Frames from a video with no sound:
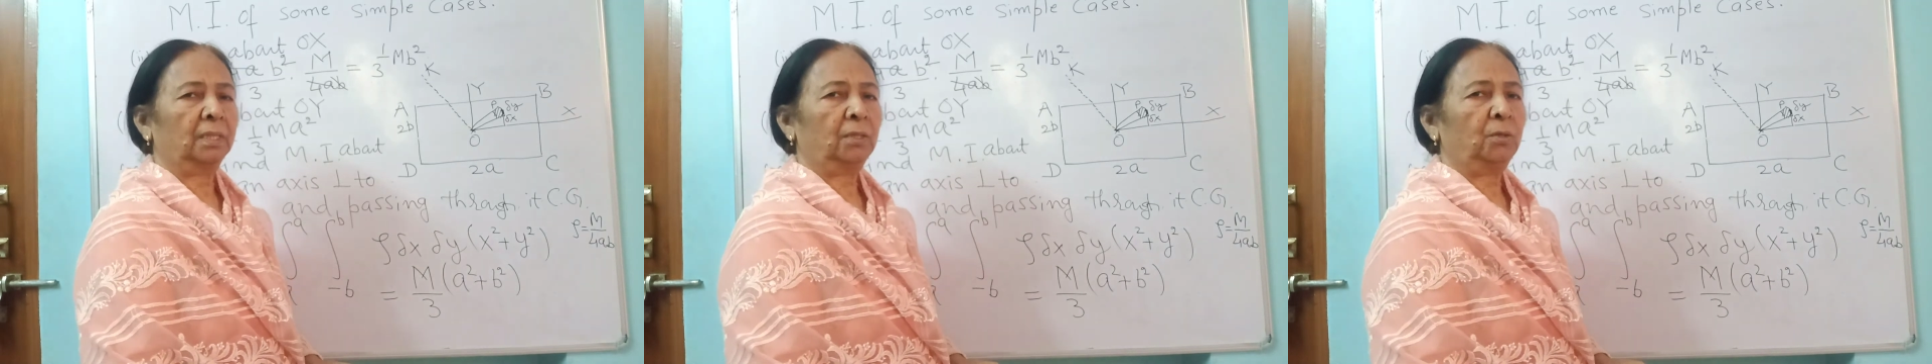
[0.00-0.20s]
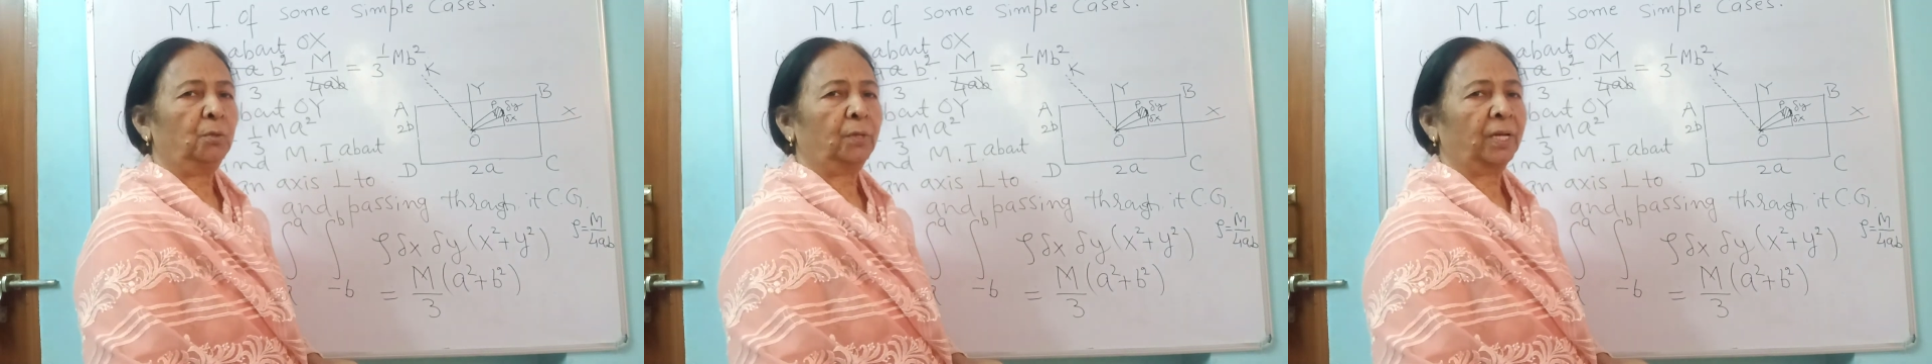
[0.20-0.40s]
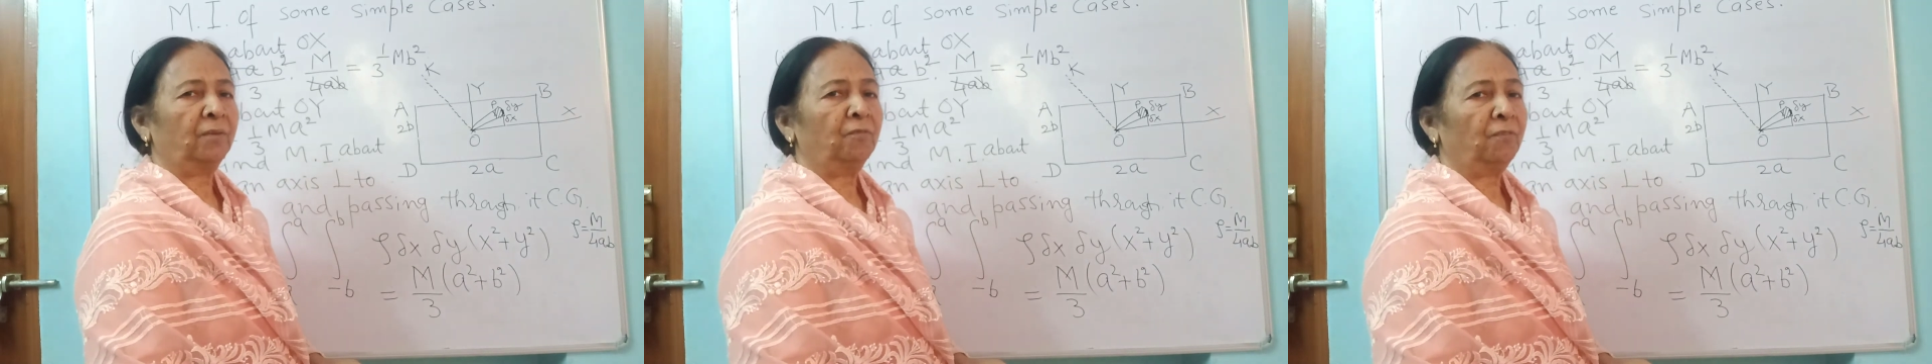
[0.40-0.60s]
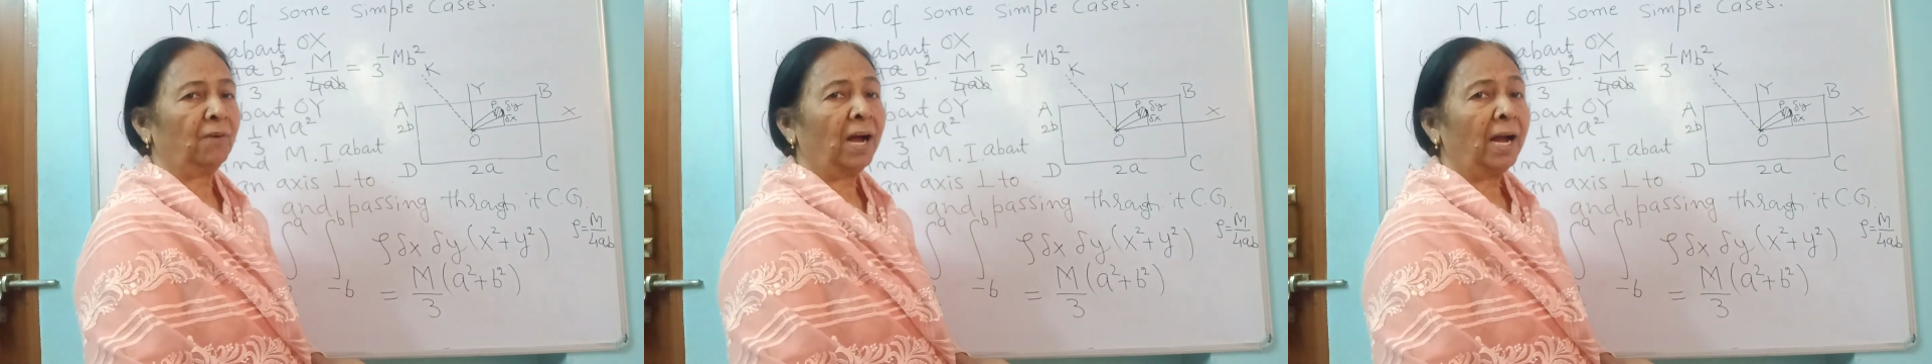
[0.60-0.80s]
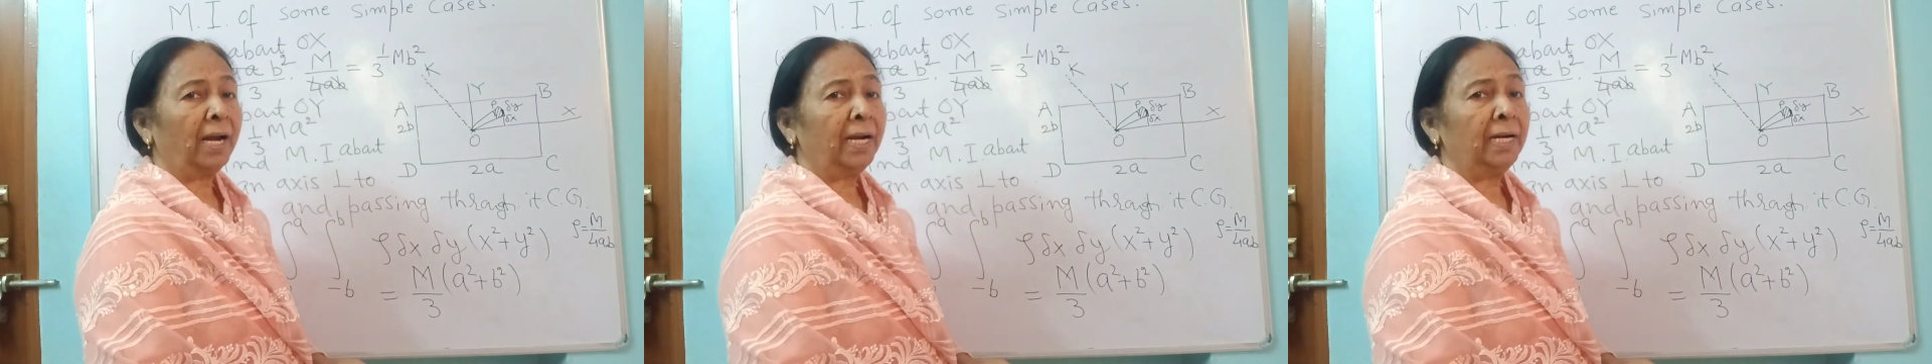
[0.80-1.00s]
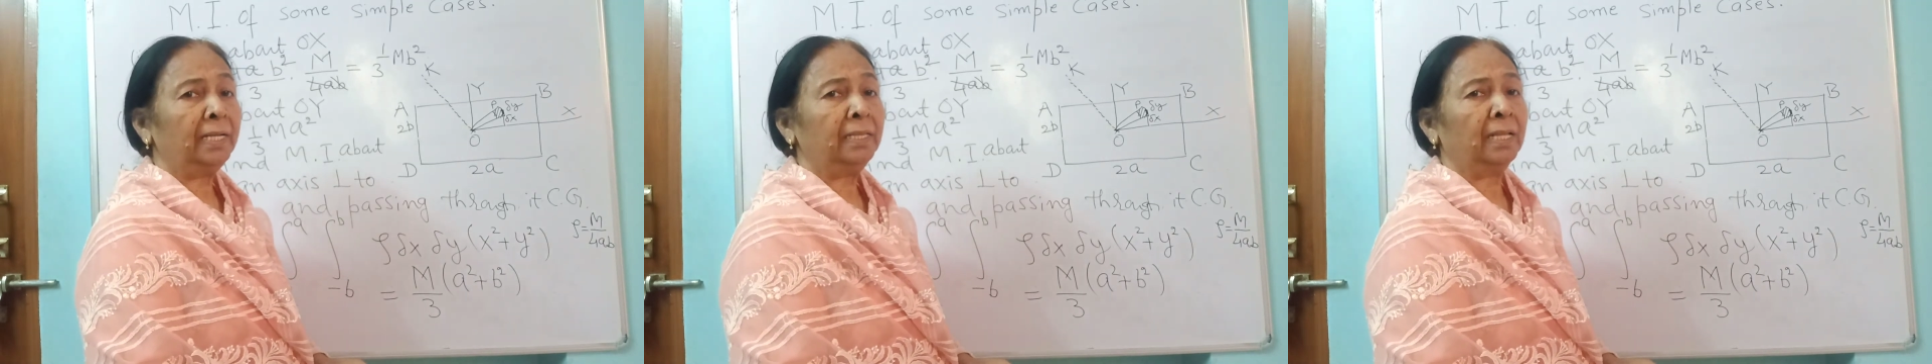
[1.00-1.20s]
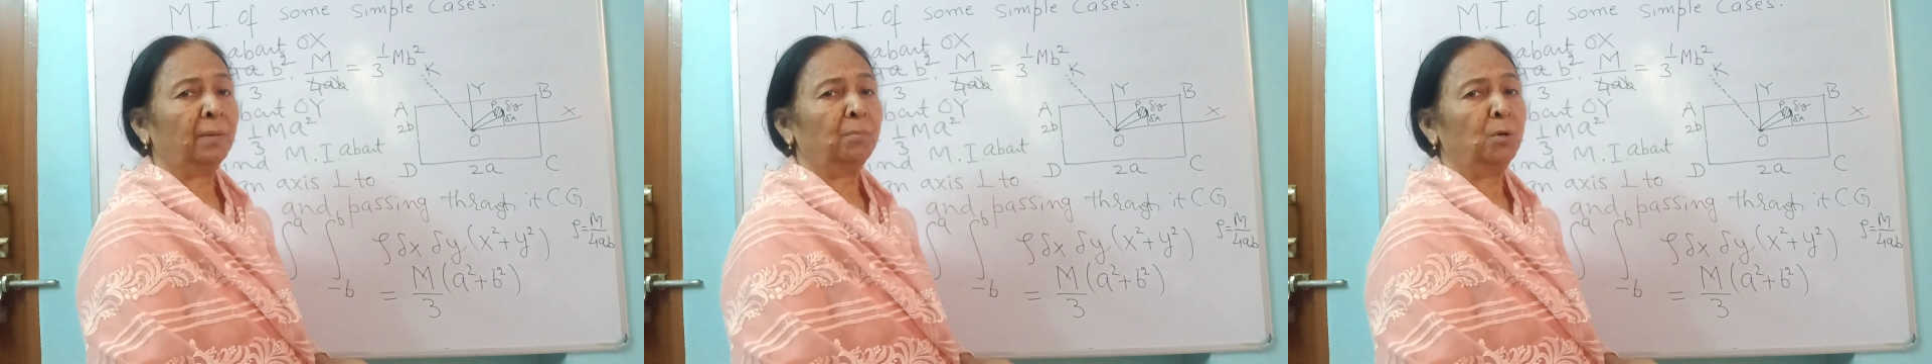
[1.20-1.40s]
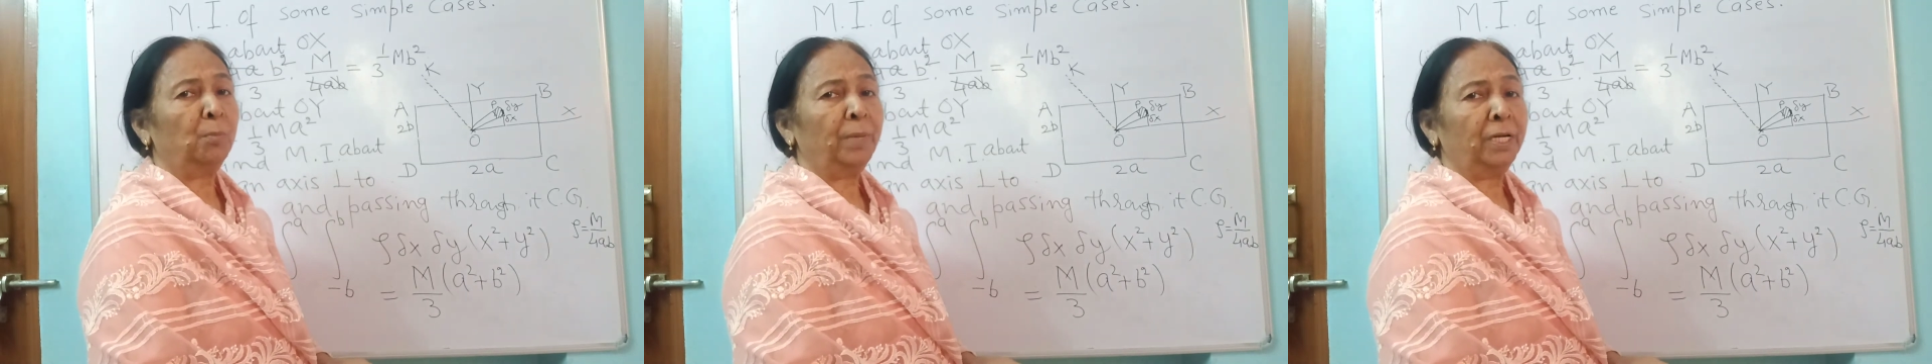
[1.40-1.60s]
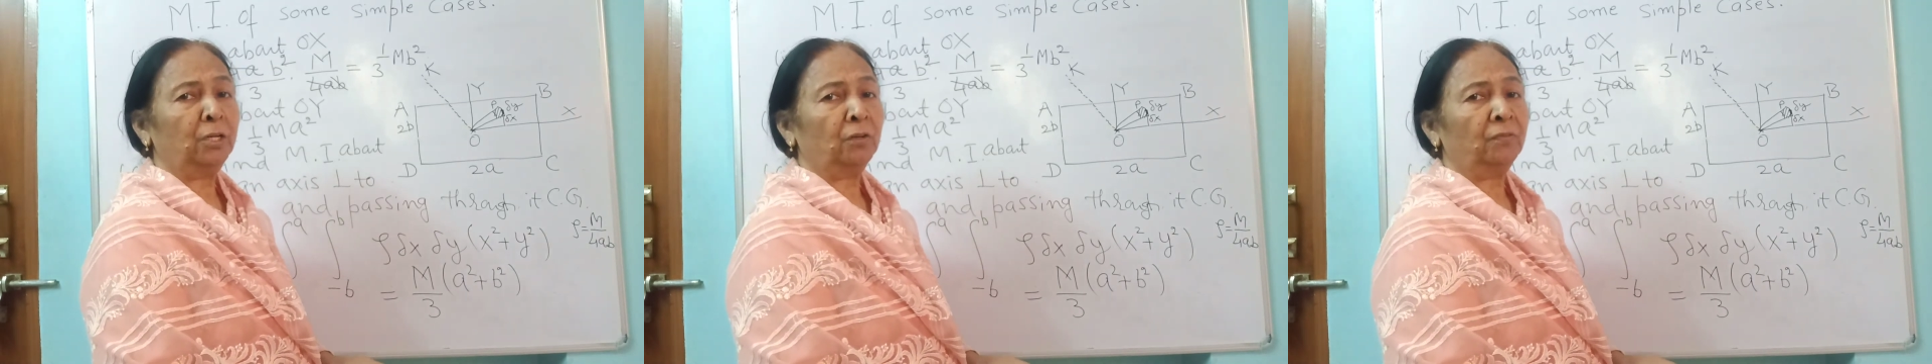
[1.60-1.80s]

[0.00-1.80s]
you can find the moment